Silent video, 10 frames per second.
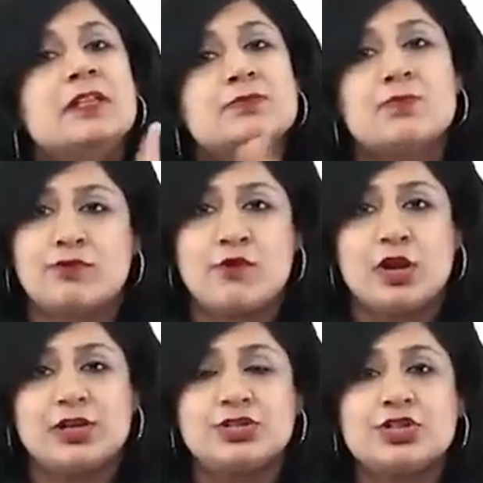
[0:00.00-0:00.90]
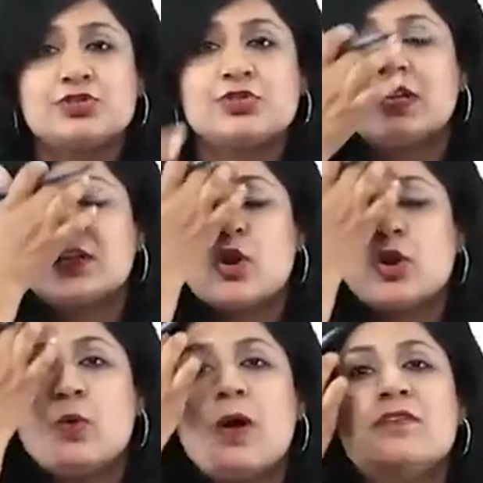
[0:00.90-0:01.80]
means morphology. So the
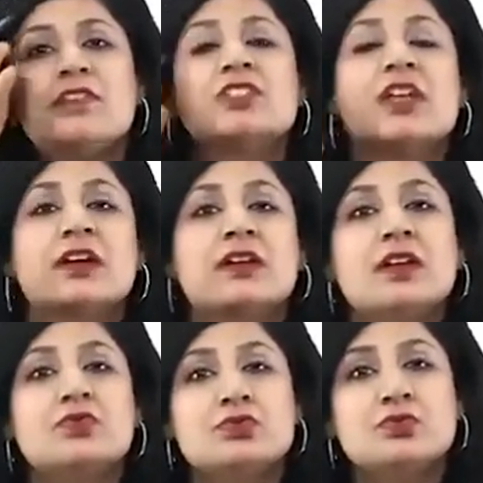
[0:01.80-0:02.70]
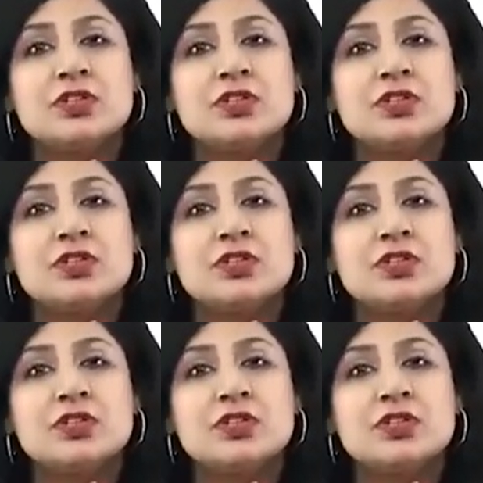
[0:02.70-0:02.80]
glaucoma which is occurring due to